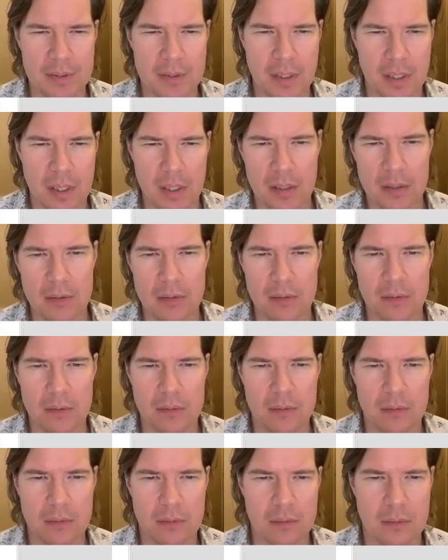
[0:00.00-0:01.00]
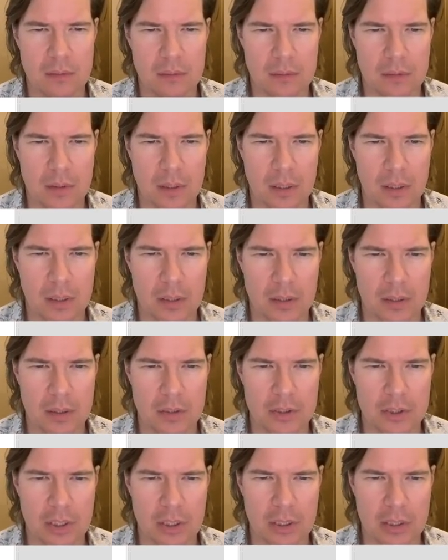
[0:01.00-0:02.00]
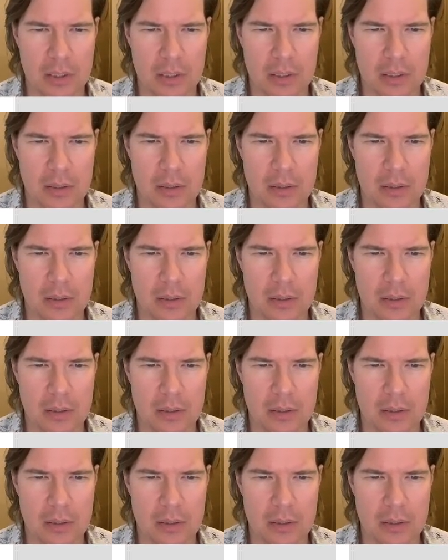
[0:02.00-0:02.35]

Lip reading: not kind of janky.